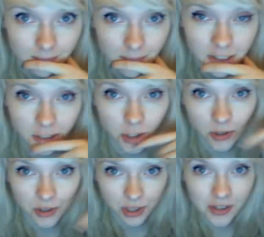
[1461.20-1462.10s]
Because I
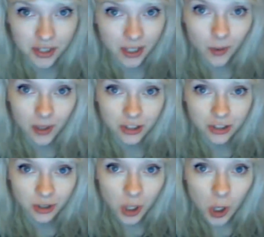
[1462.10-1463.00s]
chose to answer that
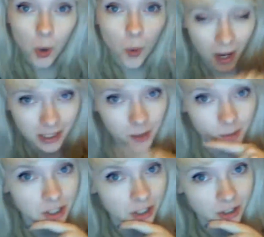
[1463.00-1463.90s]
question when I
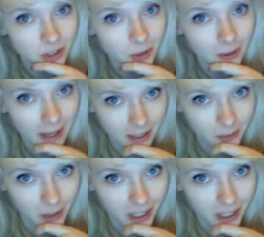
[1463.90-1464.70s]
was going to do it anyway.